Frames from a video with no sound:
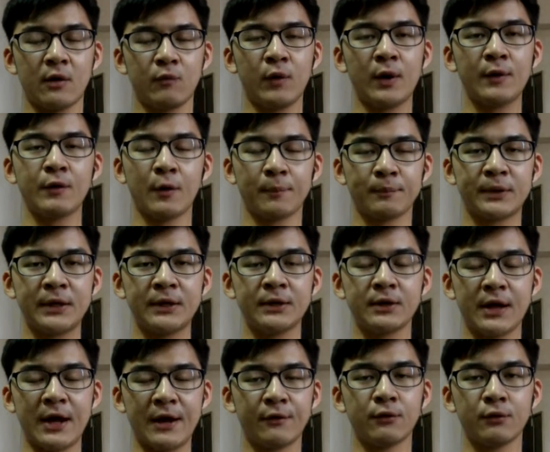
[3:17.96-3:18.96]
what we obtained
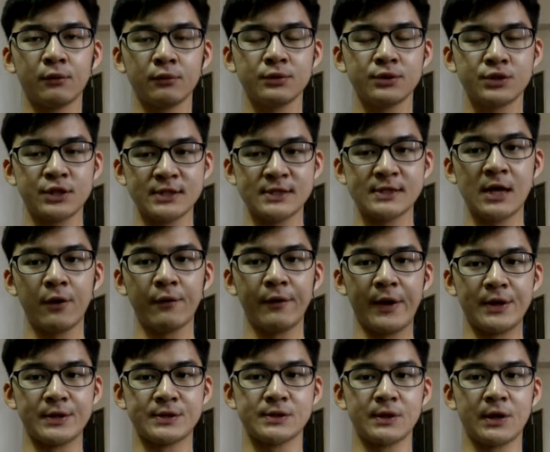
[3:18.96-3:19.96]
the error just now
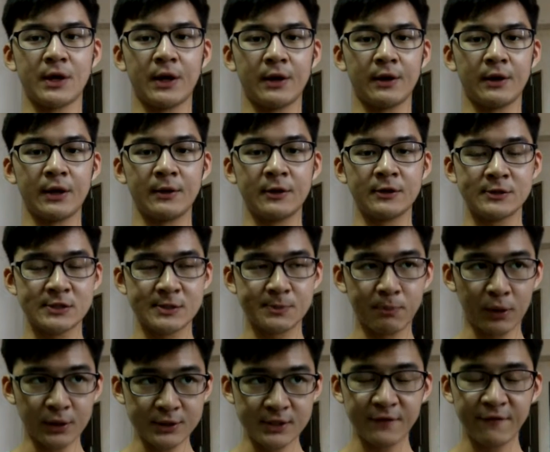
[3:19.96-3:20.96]
is in
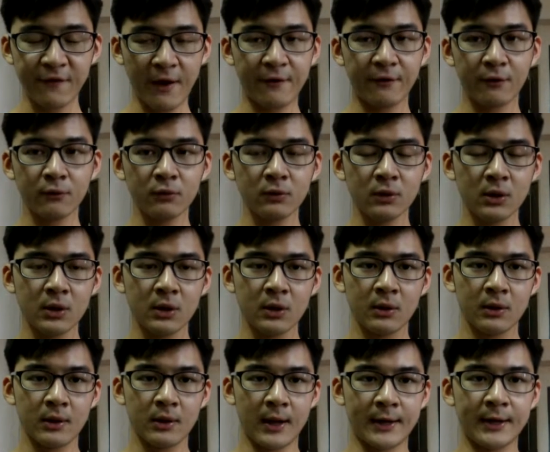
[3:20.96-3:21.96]
positive error,
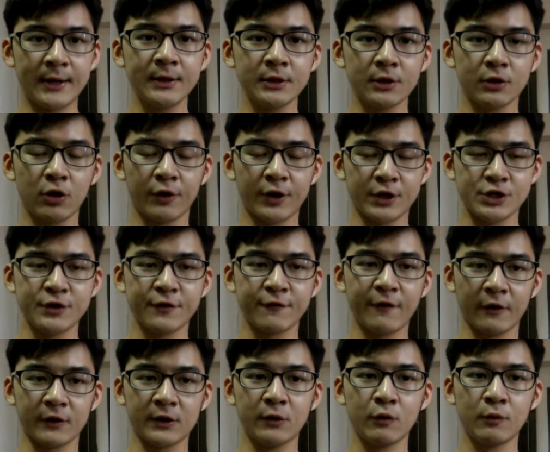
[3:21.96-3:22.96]
and then the correction
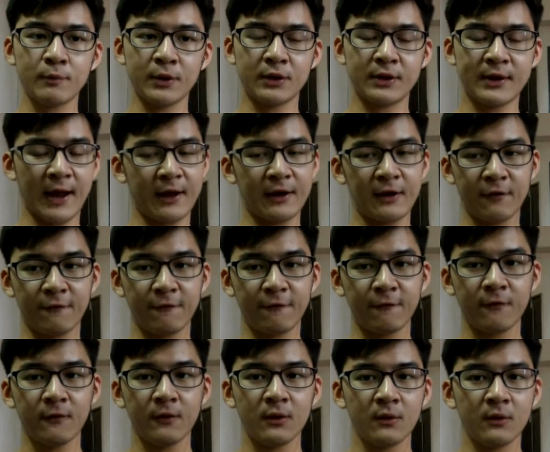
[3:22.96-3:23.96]
factor will be negative.
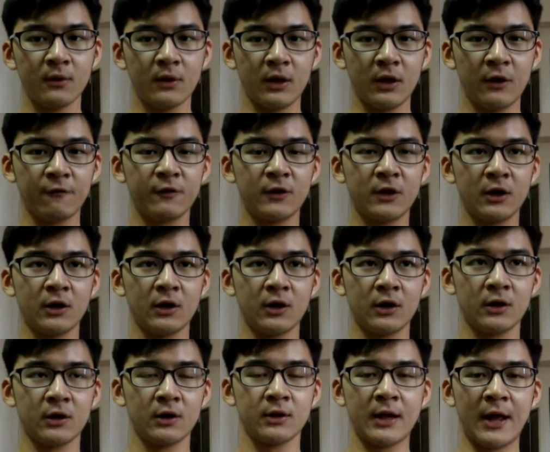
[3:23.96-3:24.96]
If
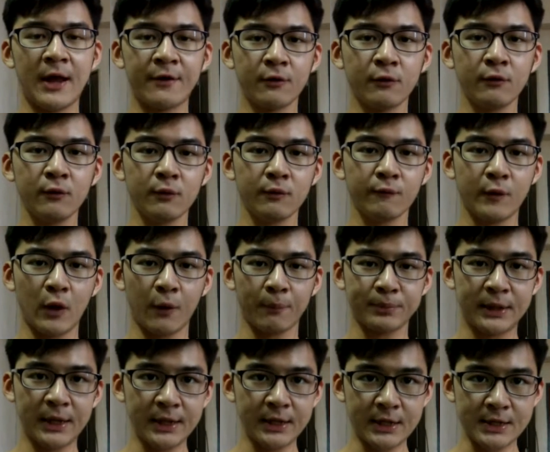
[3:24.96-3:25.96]
the error we
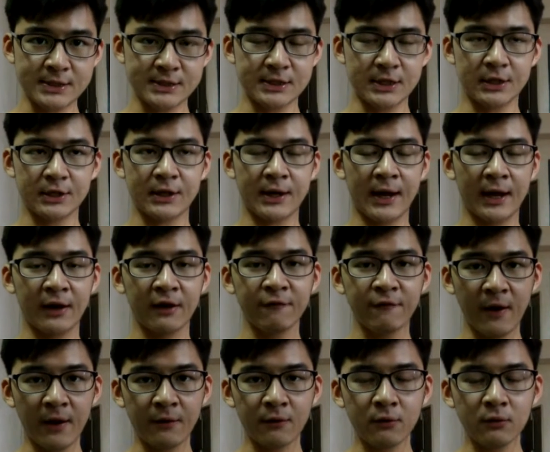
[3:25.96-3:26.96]
obtain is a negative
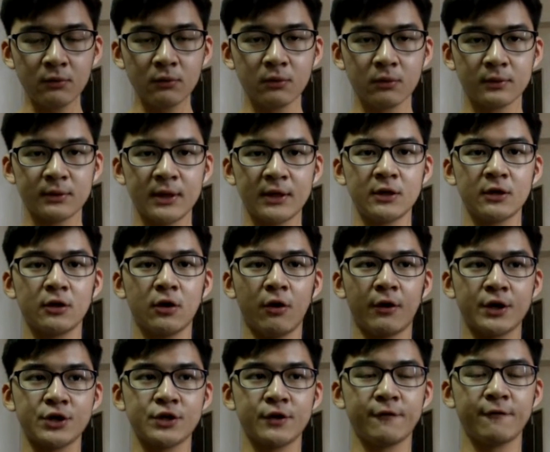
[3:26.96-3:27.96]
error, then the
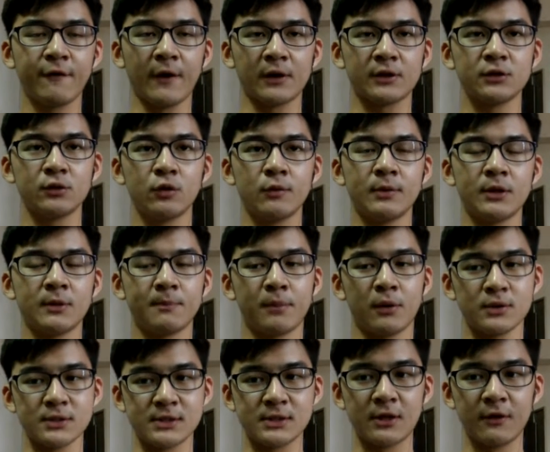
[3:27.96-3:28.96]
correction factor will be the
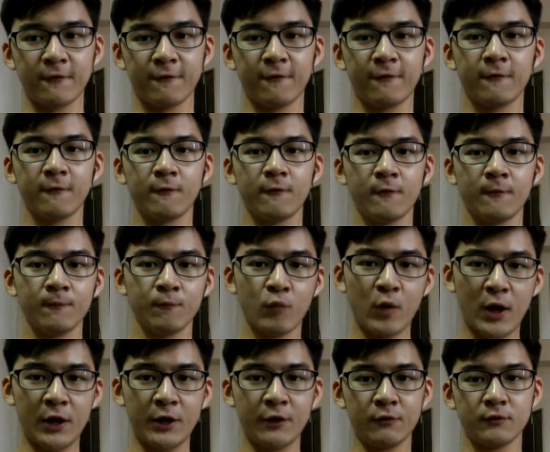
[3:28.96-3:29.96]
positive
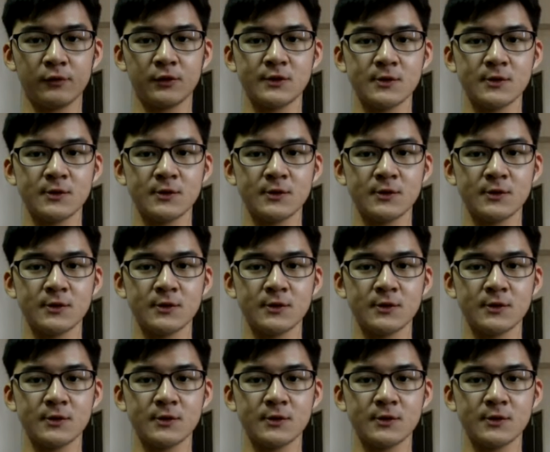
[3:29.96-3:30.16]
value.